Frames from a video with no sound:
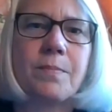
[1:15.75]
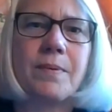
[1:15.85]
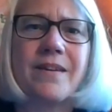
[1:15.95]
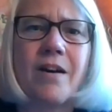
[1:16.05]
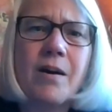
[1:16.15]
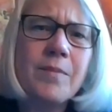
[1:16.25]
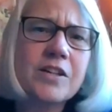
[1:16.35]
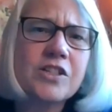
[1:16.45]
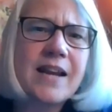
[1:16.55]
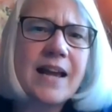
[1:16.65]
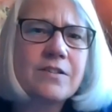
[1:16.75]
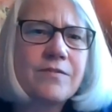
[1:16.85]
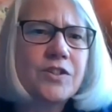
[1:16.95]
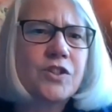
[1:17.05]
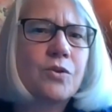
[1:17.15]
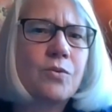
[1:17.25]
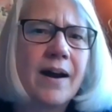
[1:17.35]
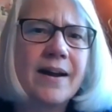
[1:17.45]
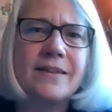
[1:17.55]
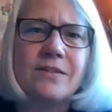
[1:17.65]
But the harm reduction activists who
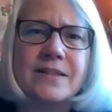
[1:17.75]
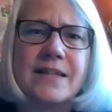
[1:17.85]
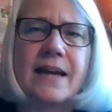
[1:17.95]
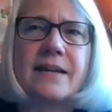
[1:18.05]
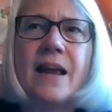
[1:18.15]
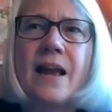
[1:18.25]
I looked at,